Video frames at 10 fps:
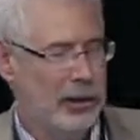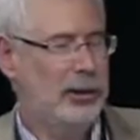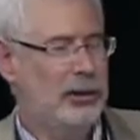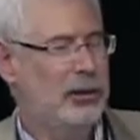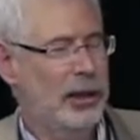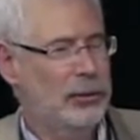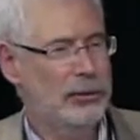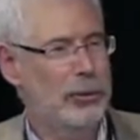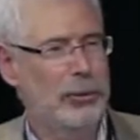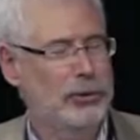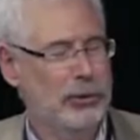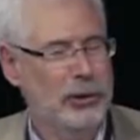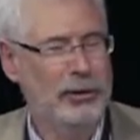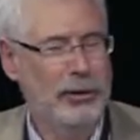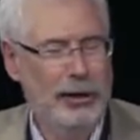And I didn't answer your question
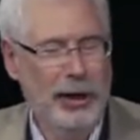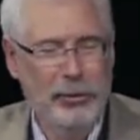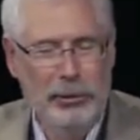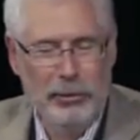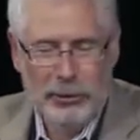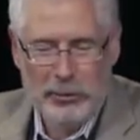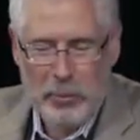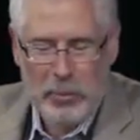because I forgot what it was.